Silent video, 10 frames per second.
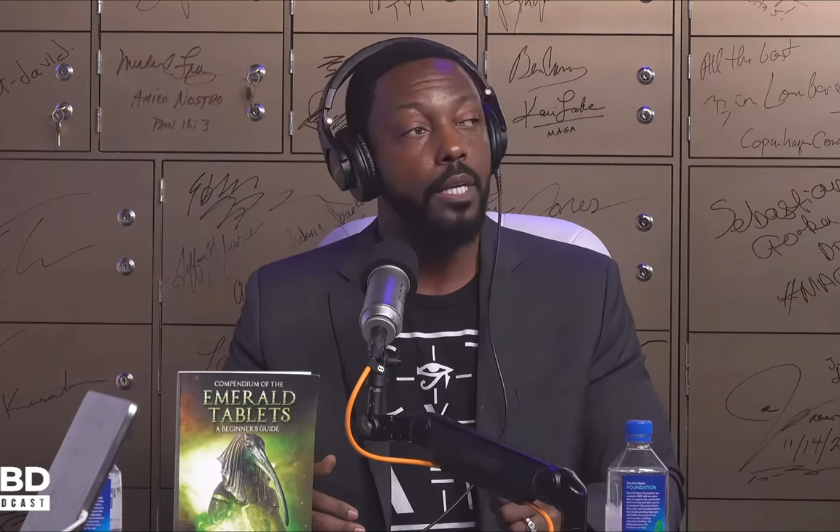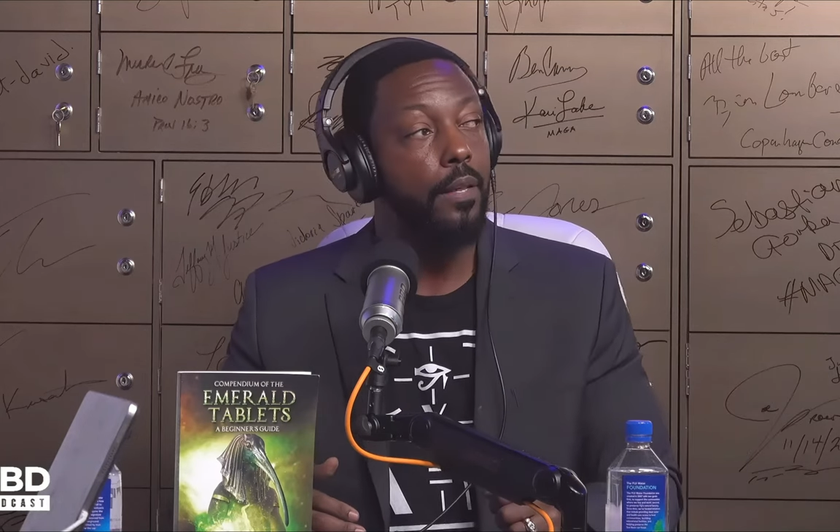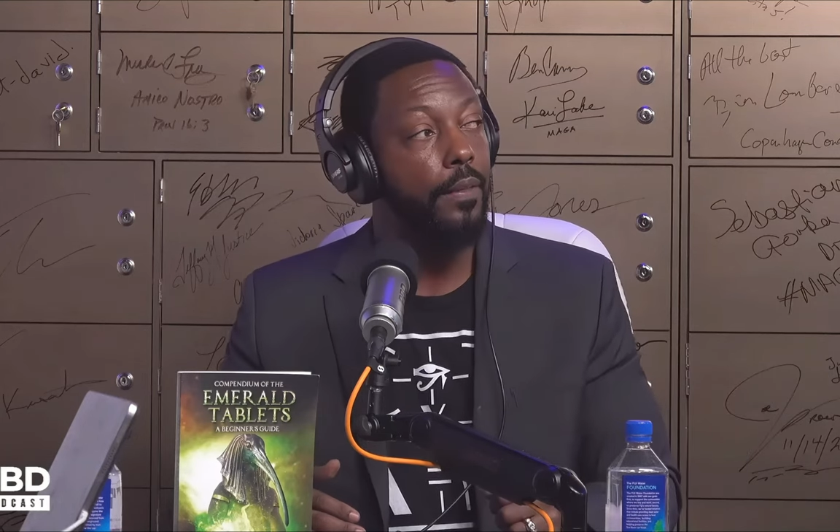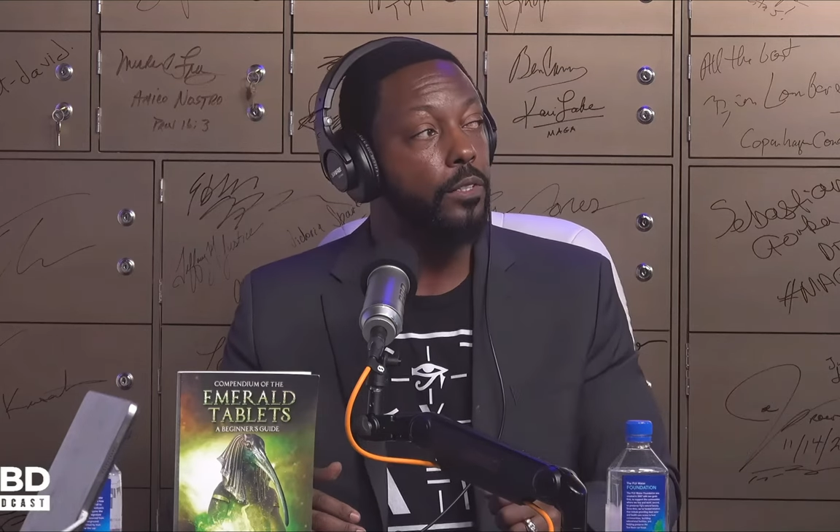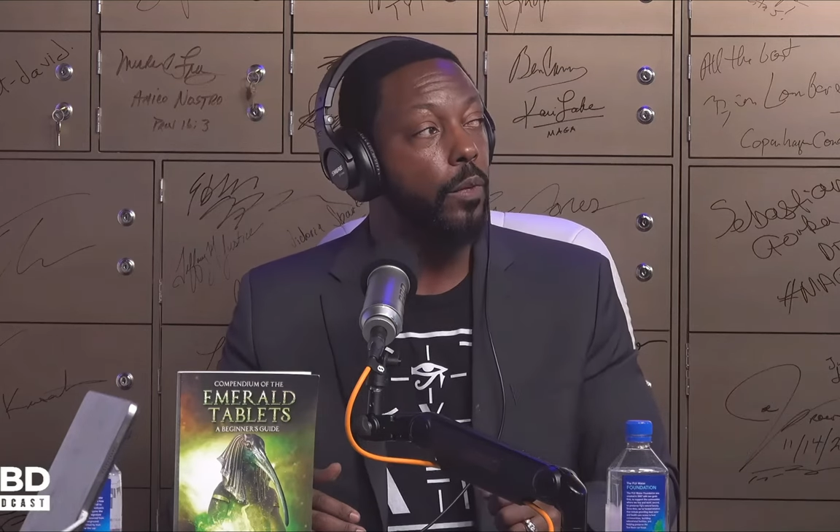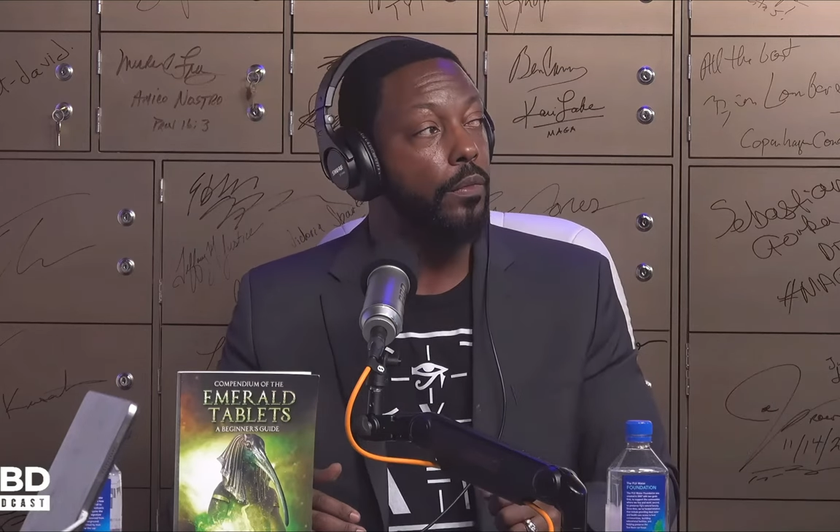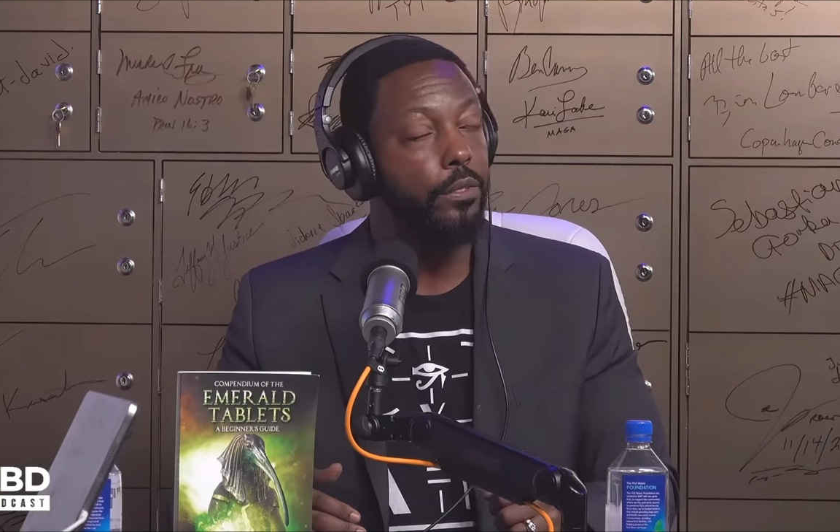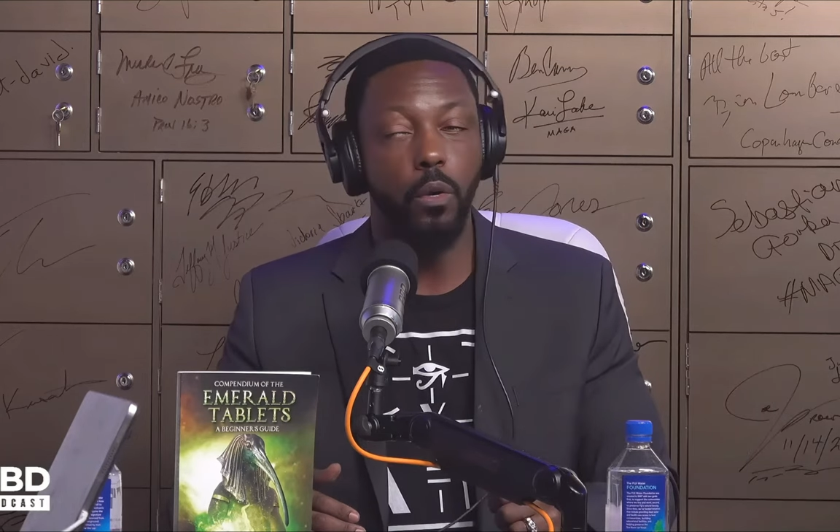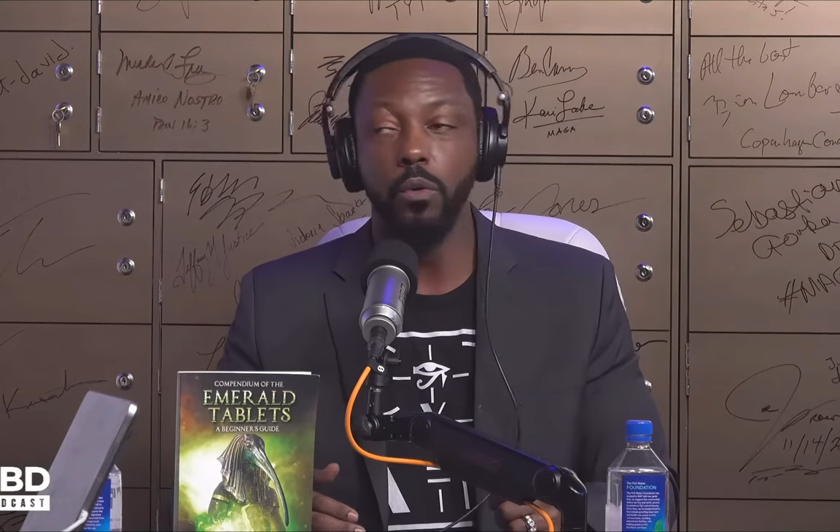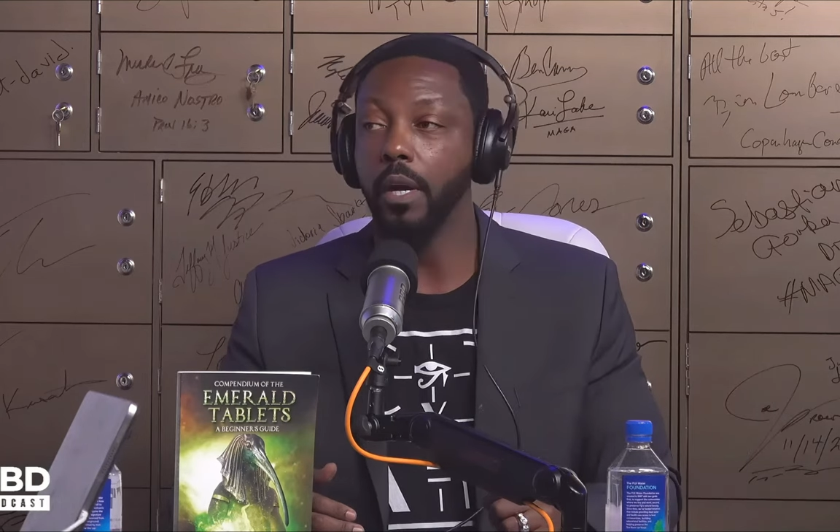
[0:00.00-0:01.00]
and that's why the
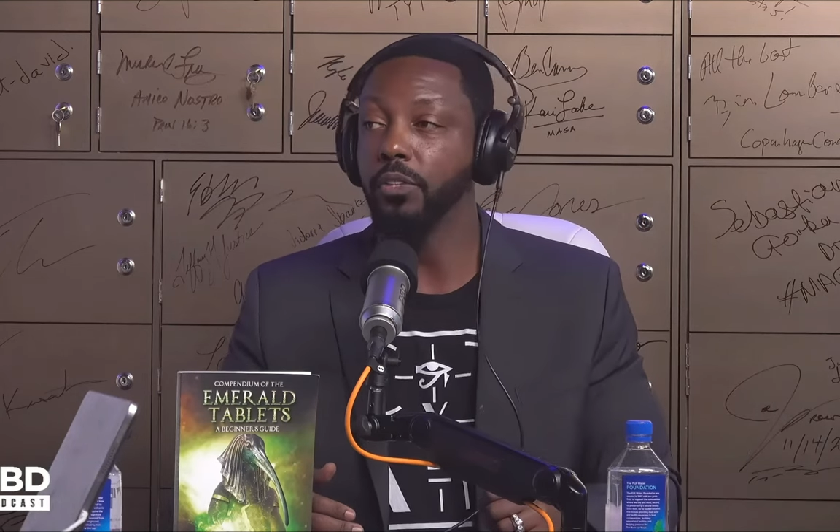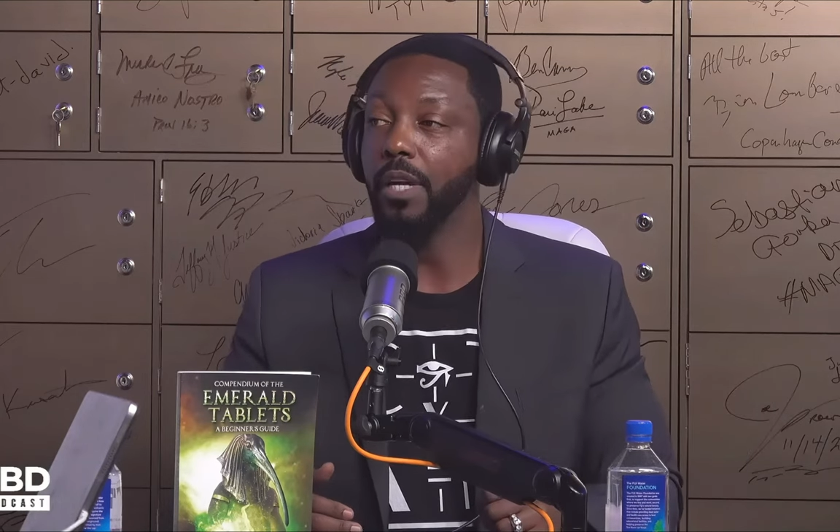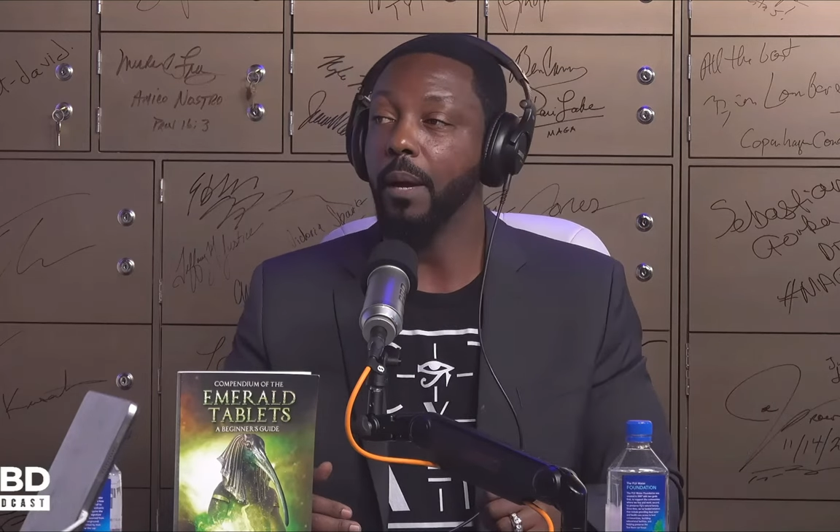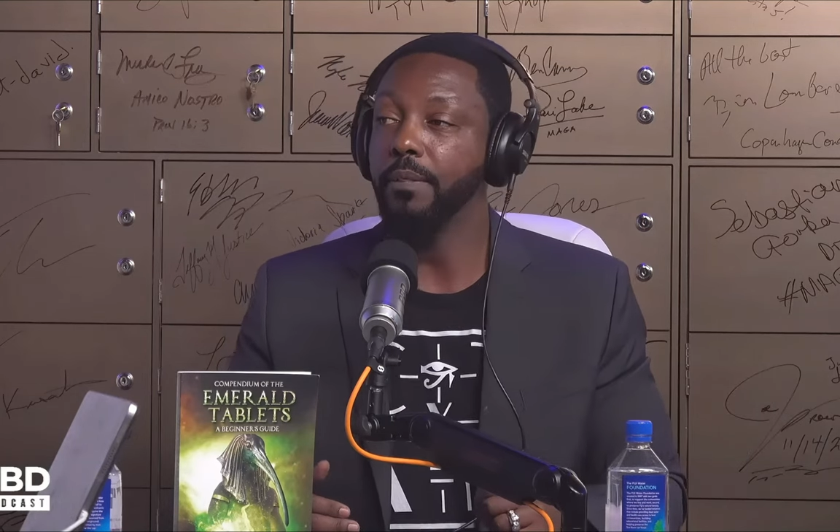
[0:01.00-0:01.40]
Dogon tribe